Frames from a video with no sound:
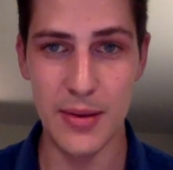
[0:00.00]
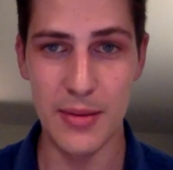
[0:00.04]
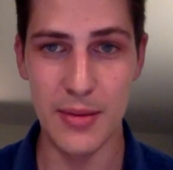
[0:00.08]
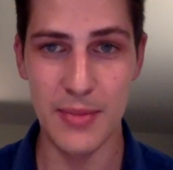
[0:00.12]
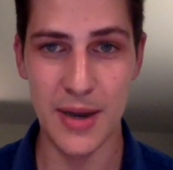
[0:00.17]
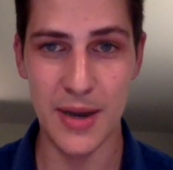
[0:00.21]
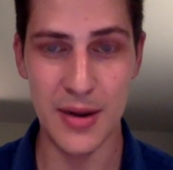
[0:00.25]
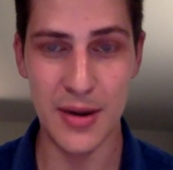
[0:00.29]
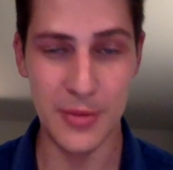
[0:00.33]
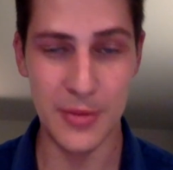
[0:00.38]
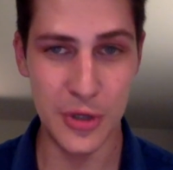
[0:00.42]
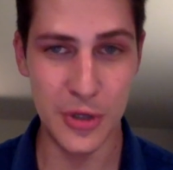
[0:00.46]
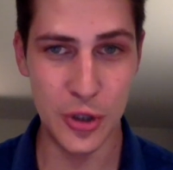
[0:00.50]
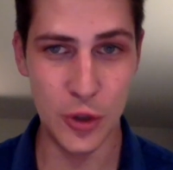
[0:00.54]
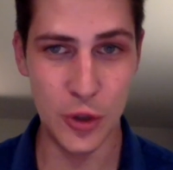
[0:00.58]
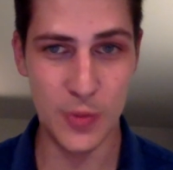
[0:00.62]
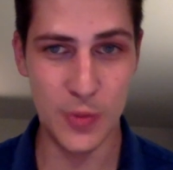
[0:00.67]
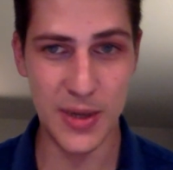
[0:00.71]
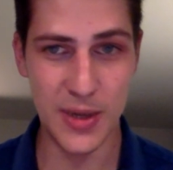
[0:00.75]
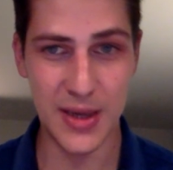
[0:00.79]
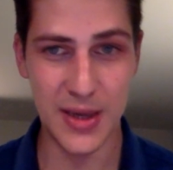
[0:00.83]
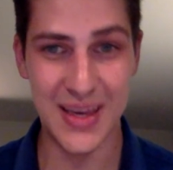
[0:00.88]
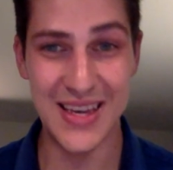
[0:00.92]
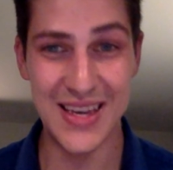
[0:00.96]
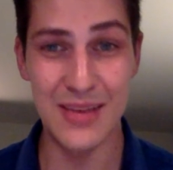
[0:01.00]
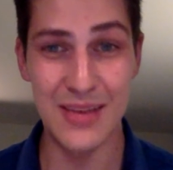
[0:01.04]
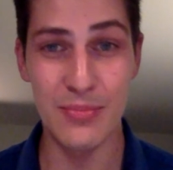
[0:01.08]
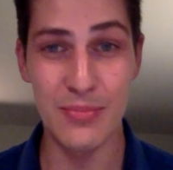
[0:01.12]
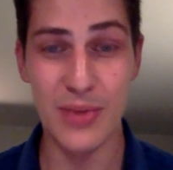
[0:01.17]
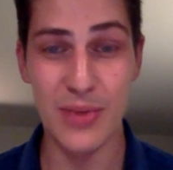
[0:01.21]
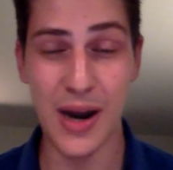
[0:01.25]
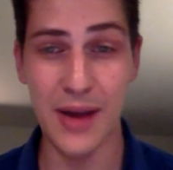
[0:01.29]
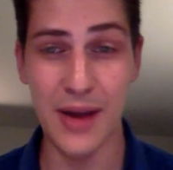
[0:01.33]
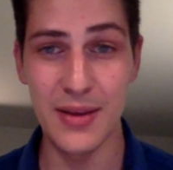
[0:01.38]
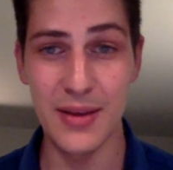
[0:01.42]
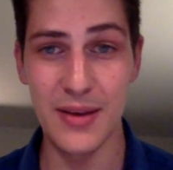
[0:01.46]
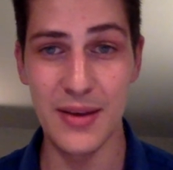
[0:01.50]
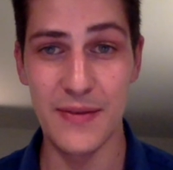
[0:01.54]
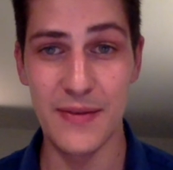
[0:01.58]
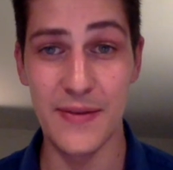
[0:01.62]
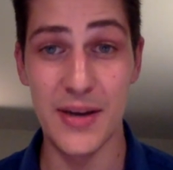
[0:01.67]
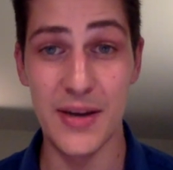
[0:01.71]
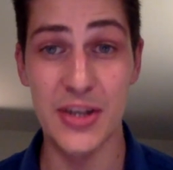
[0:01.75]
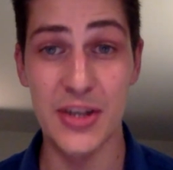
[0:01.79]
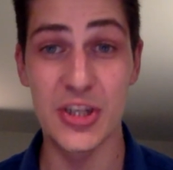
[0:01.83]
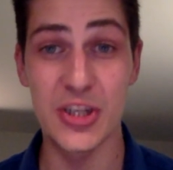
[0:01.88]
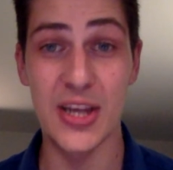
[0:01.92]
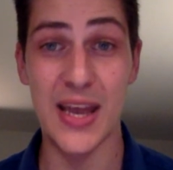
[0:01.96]
My number two pick, Keegan Bradley,
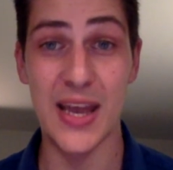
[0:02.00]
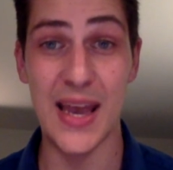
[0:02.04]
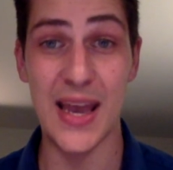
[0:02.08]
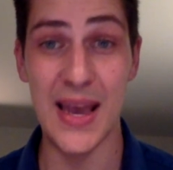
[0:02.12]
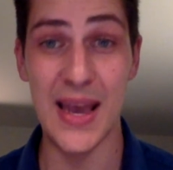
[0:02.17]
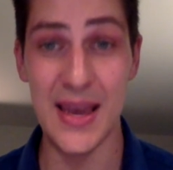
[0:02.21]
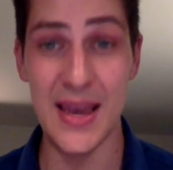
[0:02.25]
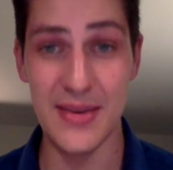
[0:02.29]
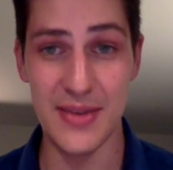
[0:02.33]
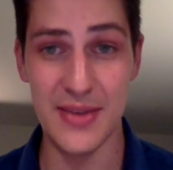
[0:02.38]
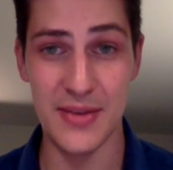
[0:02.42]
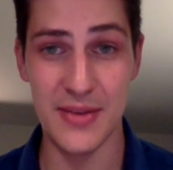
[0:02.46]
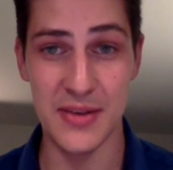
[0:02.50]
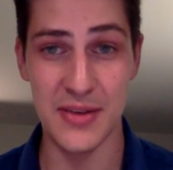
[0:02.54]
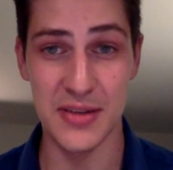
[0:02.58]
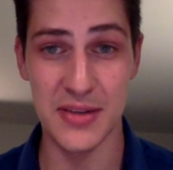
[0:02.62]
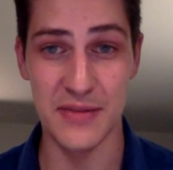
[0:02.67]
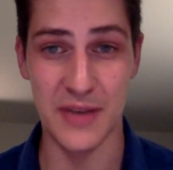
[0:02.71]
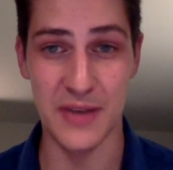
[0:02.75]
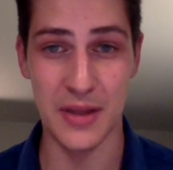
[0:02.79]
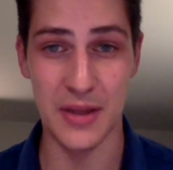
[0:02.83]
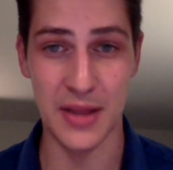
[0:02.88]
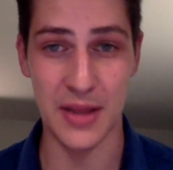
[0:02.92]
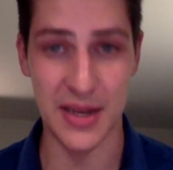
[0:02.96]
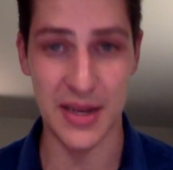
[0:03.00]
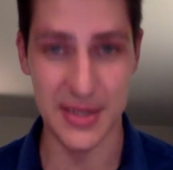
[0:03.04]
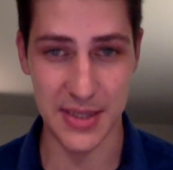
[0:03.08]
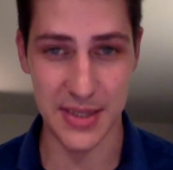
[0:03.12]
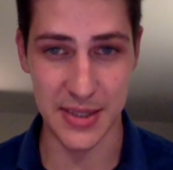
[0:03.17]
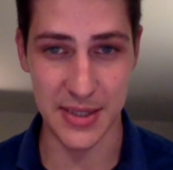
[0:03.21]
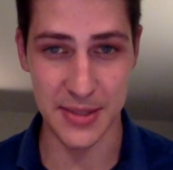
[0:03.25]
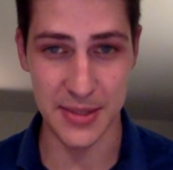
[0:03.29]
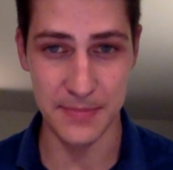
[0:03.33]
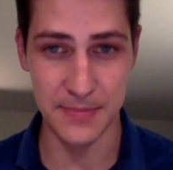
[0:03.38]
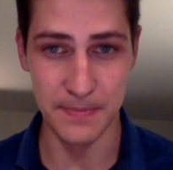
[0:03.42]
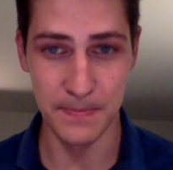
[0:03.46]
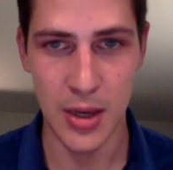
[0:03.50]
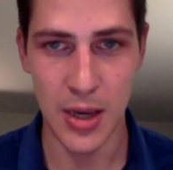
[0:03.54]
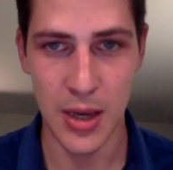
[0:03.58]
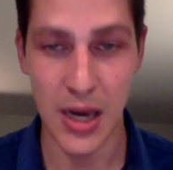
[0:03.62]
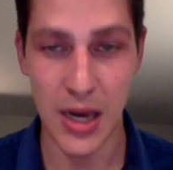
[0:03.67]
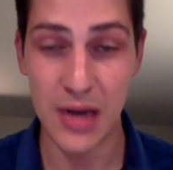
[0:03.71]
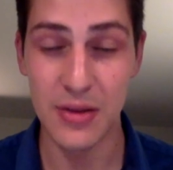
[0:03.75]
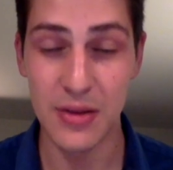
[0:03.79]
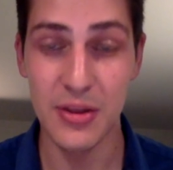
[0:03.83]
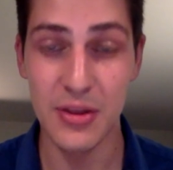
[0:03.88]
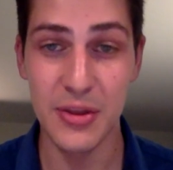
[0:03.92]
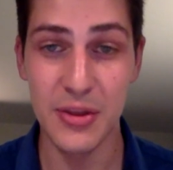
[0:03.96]
finished 8th in this event last season,
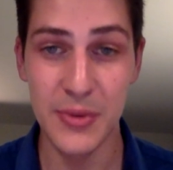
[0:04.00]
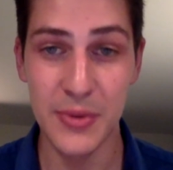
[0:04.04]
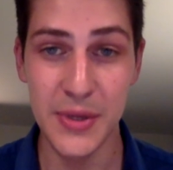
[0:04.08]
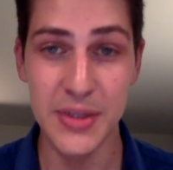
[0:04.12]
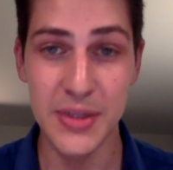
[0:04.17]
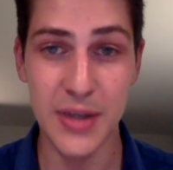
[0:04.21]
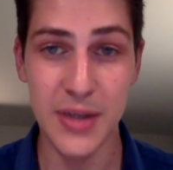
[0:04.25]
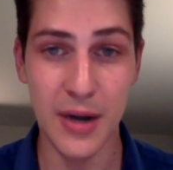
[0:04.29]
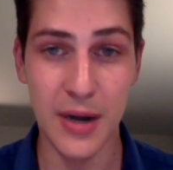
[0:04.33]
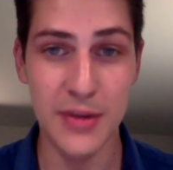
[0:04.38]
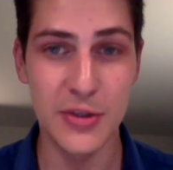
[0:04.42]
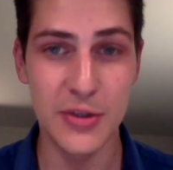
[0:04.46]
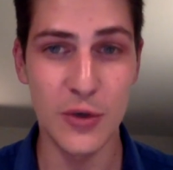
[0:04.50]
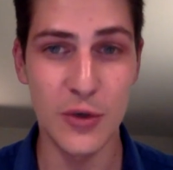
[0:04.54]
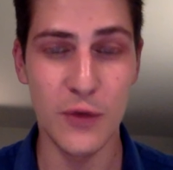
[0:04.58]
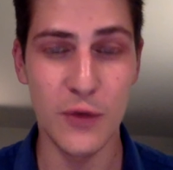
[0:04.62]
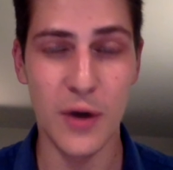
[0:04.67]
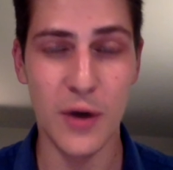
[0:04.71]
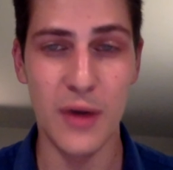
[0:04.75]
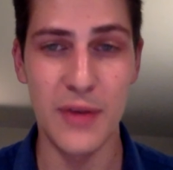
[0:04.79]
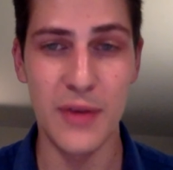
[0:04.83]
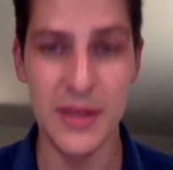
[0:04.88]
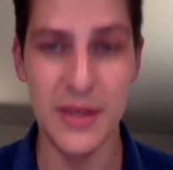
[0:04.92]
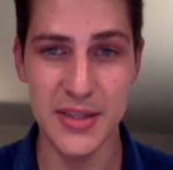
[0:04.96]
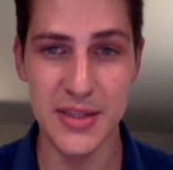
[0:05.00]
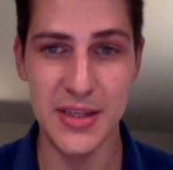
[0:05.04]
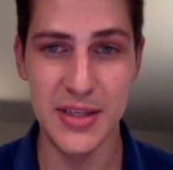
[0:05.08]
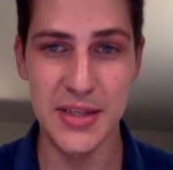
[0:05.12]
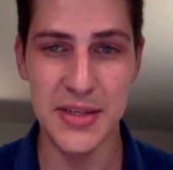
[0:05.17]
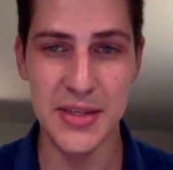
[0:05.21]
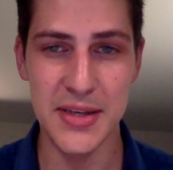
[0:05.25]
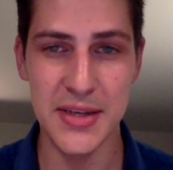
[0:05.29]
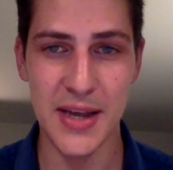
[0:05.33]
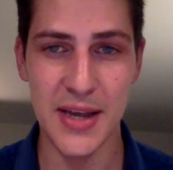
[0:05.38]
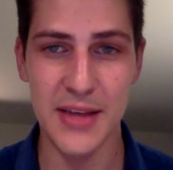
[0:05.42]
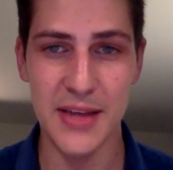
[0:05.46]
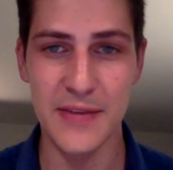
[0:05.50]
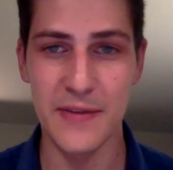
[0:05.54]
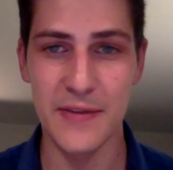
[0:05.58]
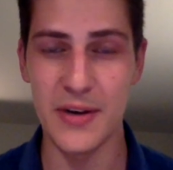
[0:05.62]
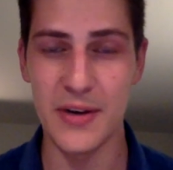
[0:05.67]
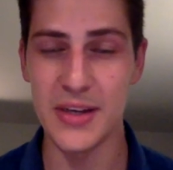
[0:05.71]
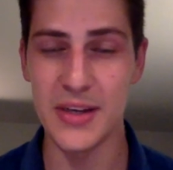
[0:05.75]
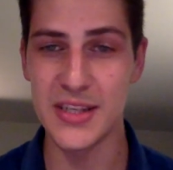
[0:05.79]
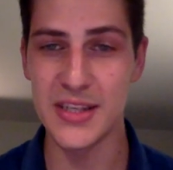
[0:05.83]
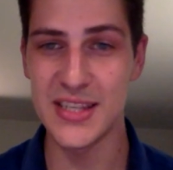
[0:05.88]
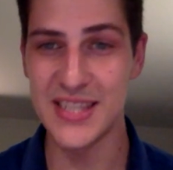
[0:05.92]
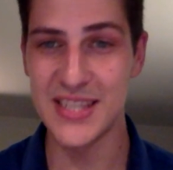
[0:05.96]
and in 3 starts so far this season has
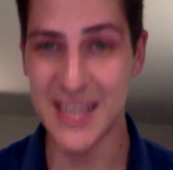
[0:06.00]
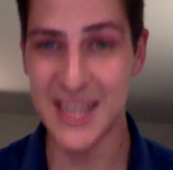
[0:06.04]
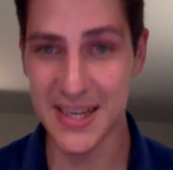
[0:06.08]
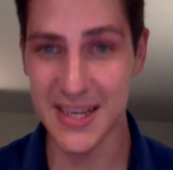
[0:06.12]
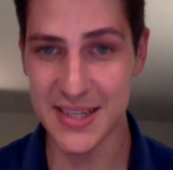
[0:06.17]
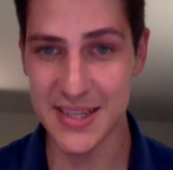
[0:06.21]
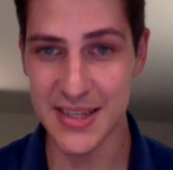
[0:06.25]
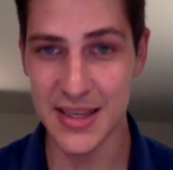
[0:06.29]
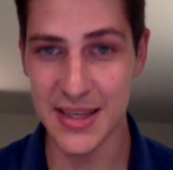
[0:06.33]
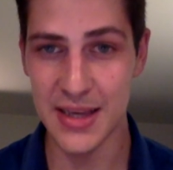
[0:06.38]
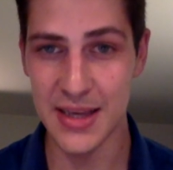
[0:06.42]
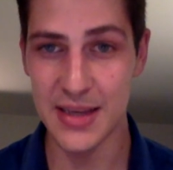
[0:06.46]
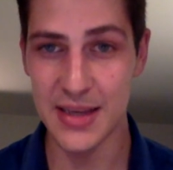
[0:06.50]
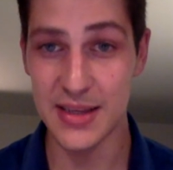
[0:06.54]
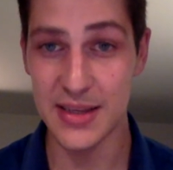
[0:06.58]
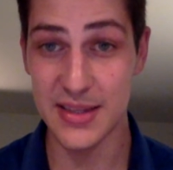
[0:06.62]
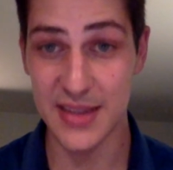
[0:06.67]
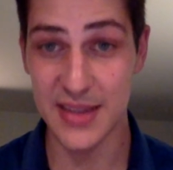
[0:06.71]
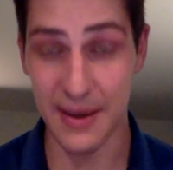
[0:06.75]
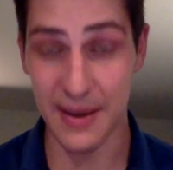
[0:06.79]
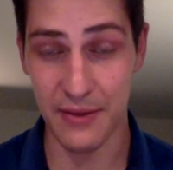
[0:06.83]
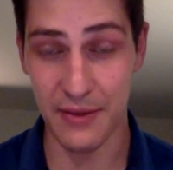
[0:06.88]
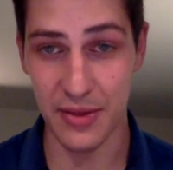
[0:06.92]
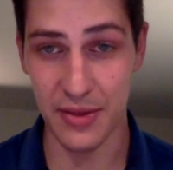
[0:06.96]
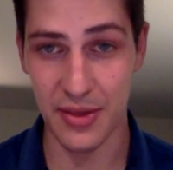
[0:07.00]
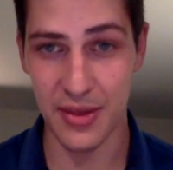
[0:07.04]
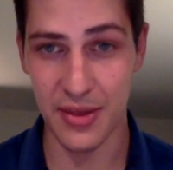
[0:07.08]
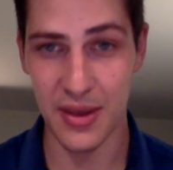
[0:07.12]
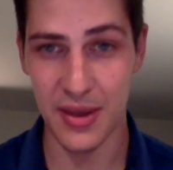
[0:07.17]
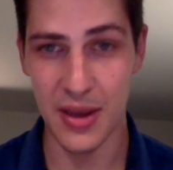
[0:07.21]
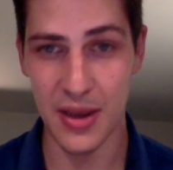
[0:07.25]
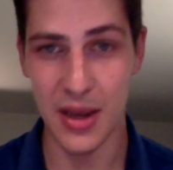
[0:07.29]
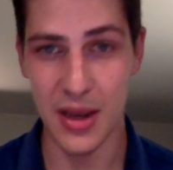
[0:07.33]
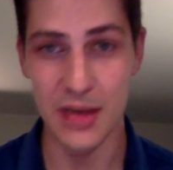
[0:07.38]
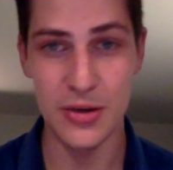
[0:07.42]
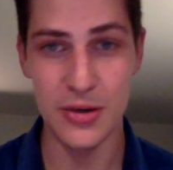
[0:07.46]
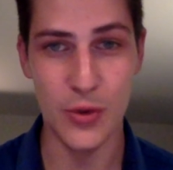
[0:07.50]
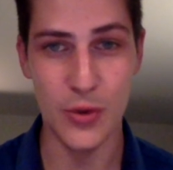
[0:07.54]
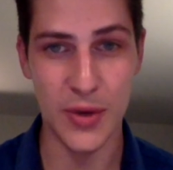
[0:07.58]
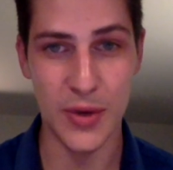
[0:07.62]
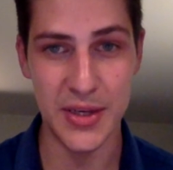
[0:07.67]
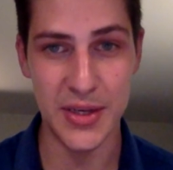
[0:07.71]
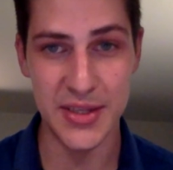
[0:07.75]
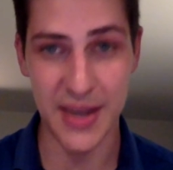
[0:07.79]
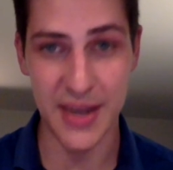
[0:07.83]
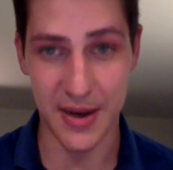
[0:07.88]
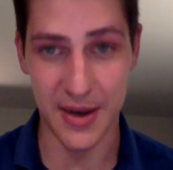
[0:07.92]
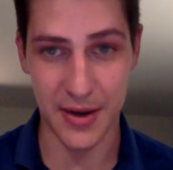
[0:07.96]
finished 6th, 7th, and
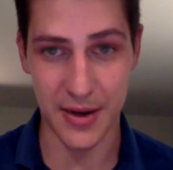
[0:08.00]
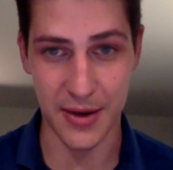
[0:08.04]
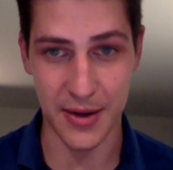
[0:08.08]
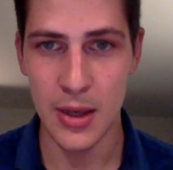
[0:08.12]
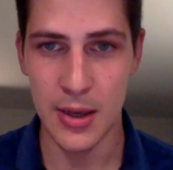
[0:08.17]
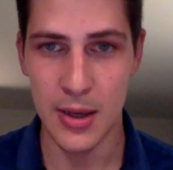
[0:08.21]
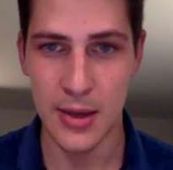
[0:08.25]
22nd.